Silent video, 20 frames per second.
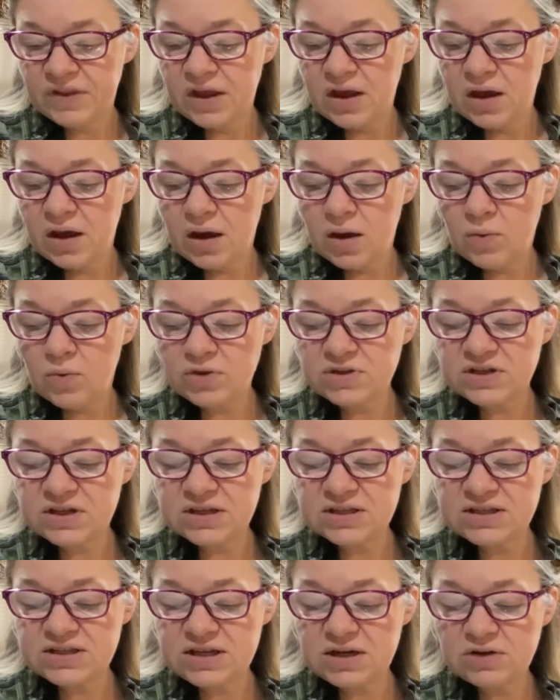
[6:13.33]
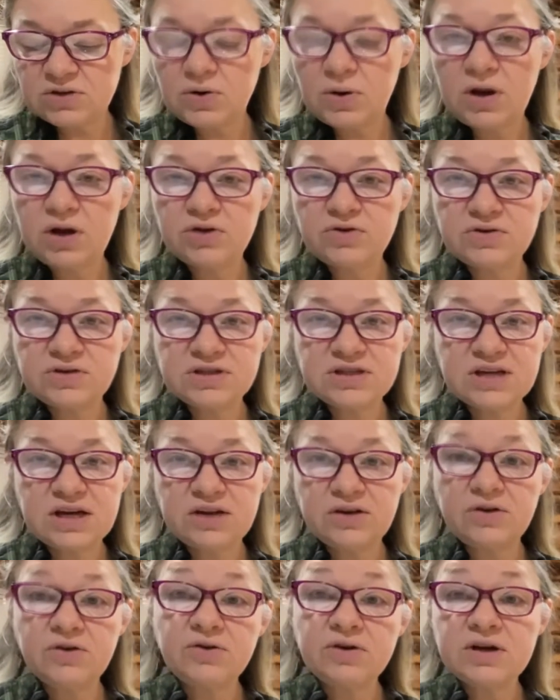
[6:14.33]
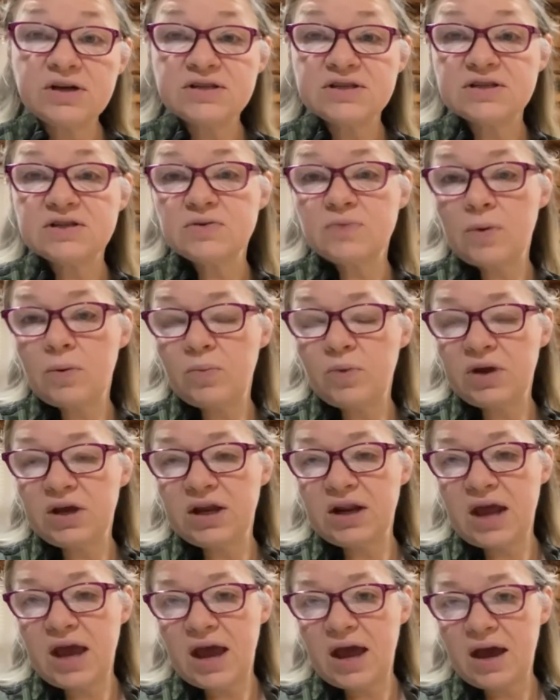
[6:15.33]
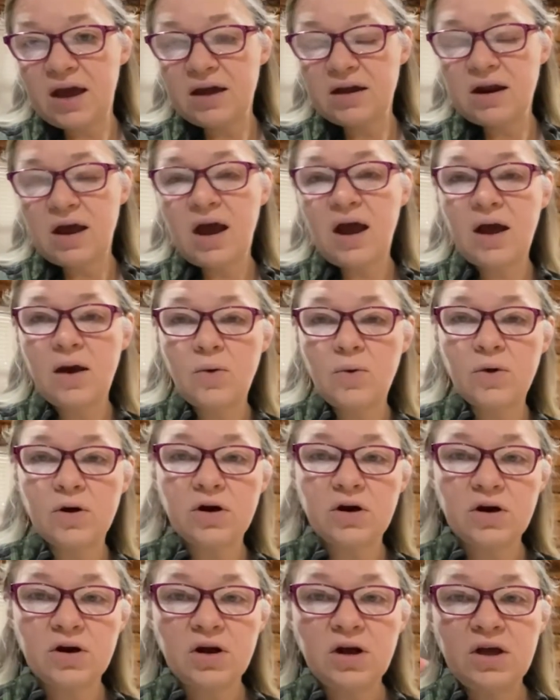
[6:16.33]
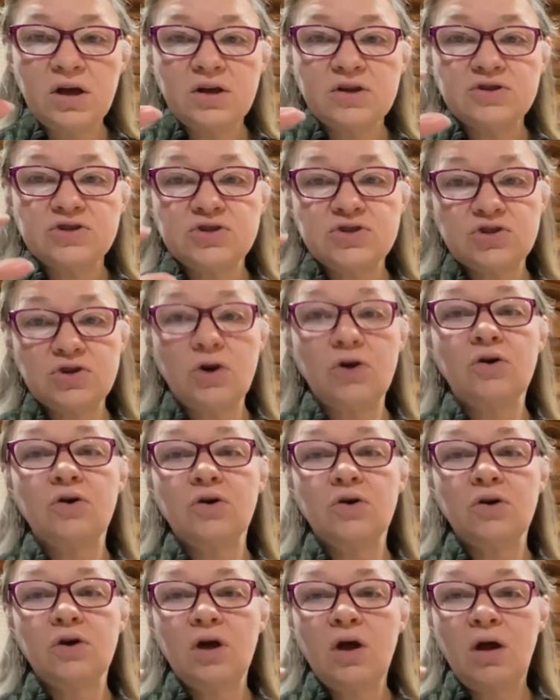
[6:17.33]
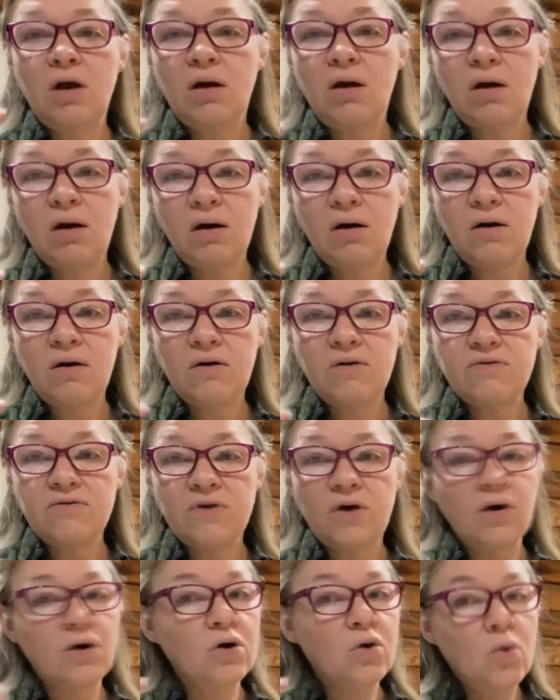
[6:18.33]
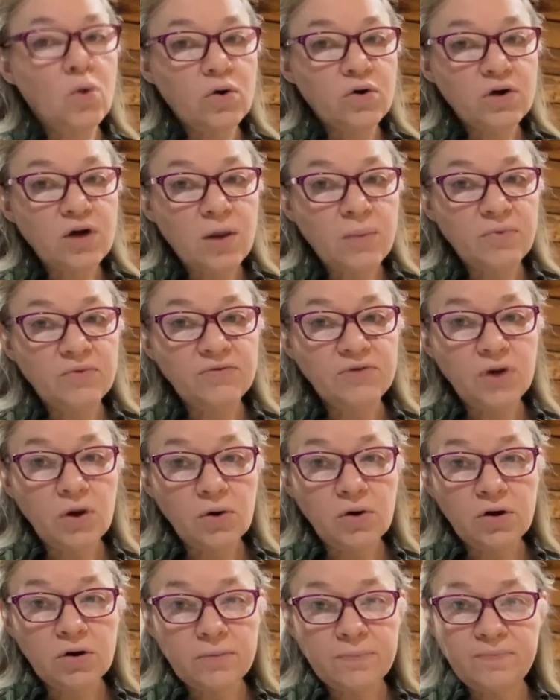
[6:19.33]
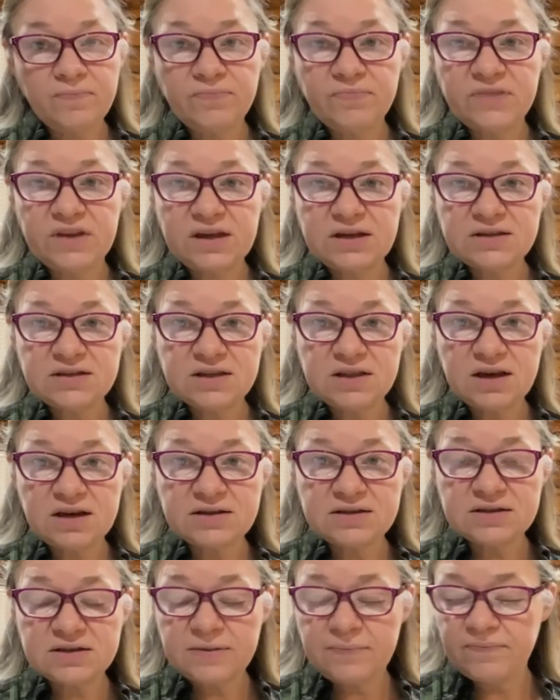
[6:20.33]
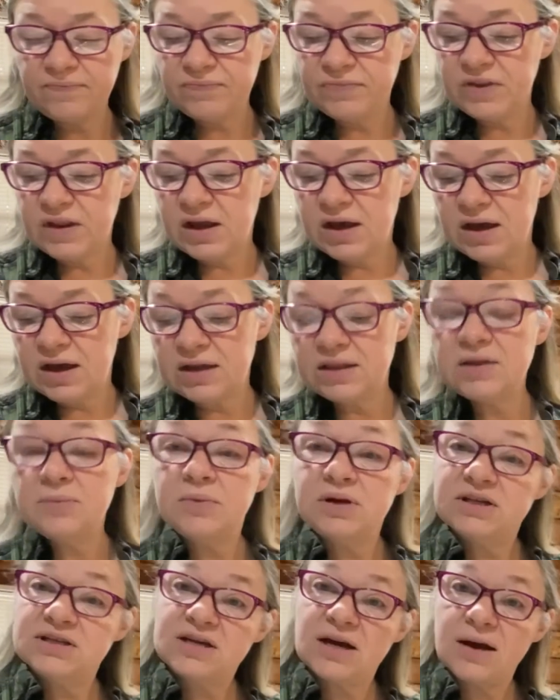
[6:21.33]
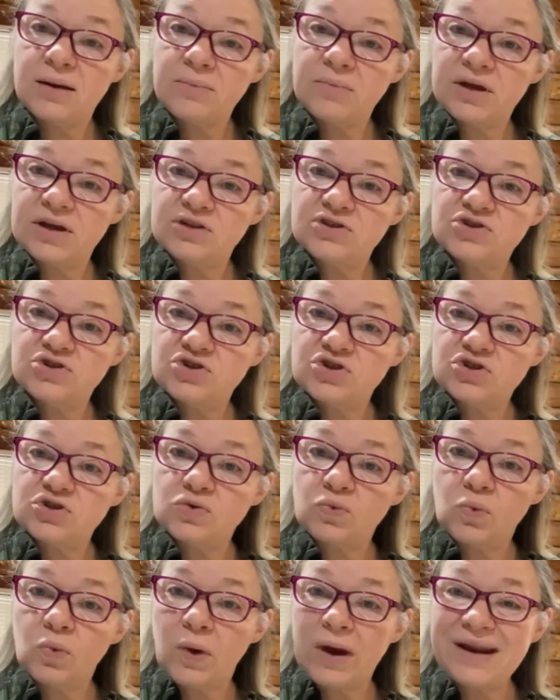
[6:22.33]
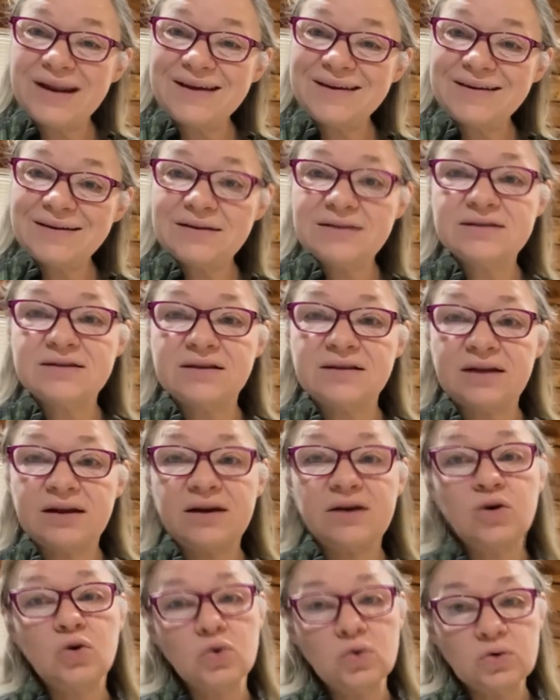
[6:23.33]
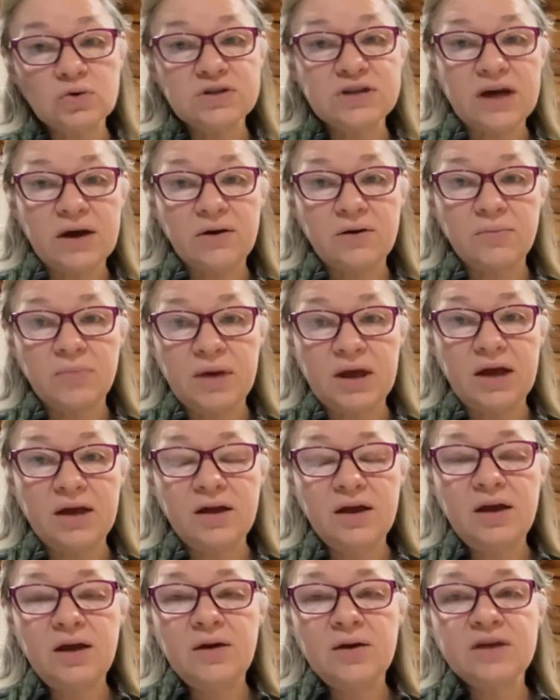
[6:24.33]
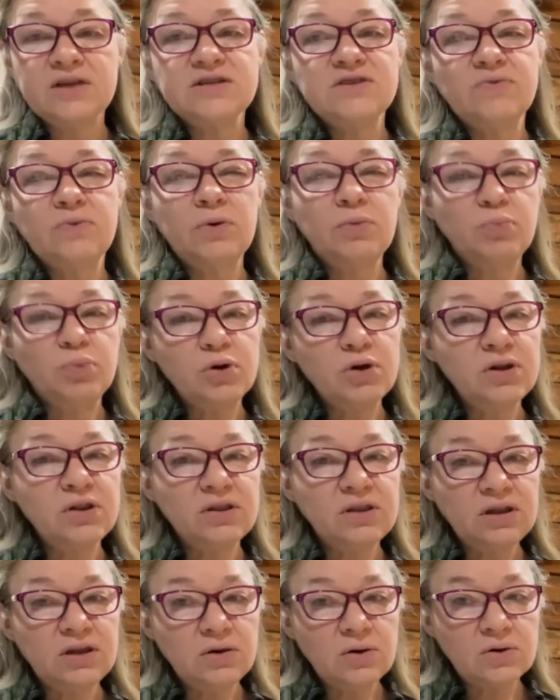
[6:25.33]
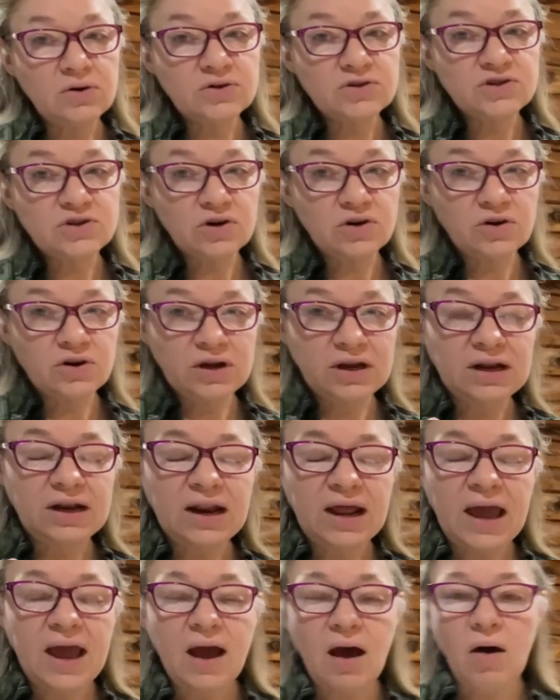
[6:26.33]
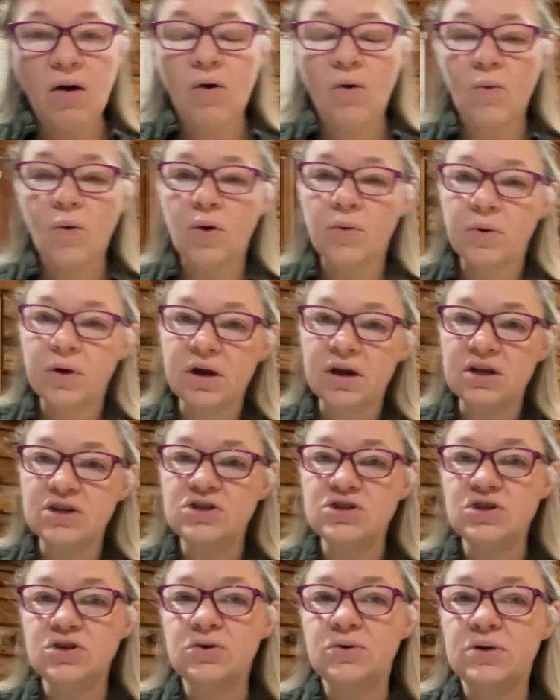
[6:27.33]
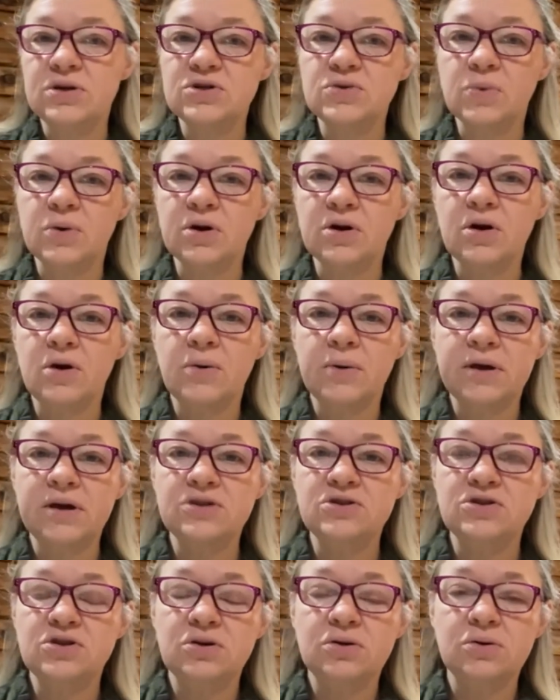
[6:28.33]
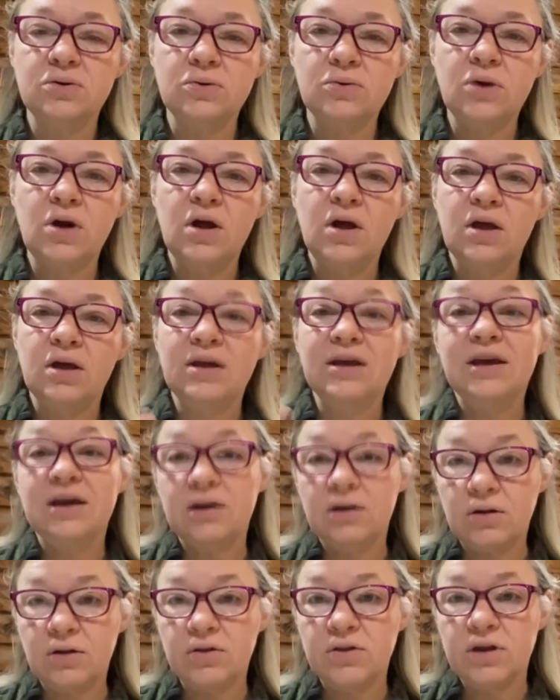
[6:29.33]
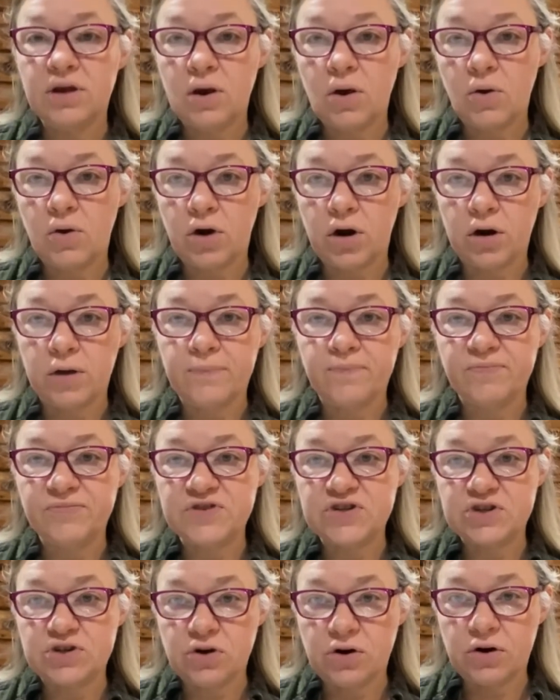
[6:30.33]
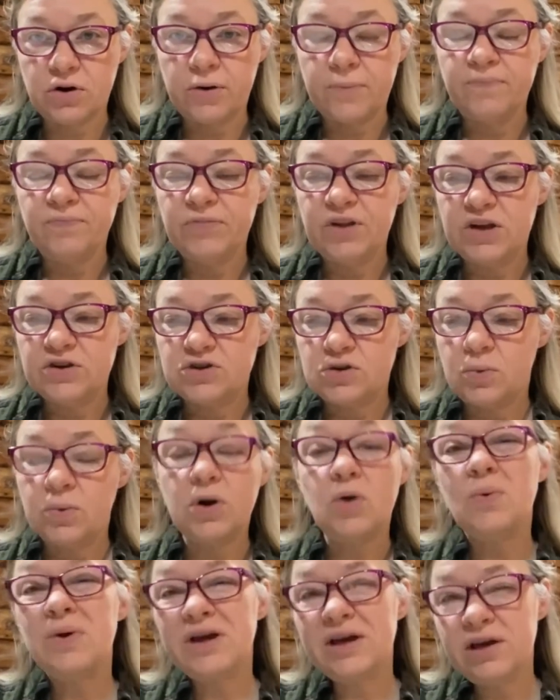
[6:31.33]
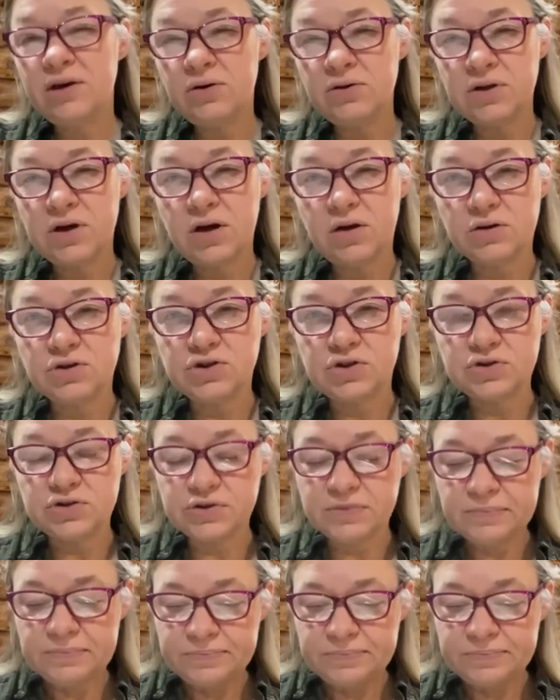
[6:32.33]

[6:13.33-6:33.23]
And once it gets down to 110 degrees is when we can add our starter of our 1/4 cup of yogurt into this. In the meantime, it's just waiting to let it cool down a bit. Because if we put the yogurt starter in now, what we're going to do is we're going to kill the yogurt starter. So we don't want to kill the cultures.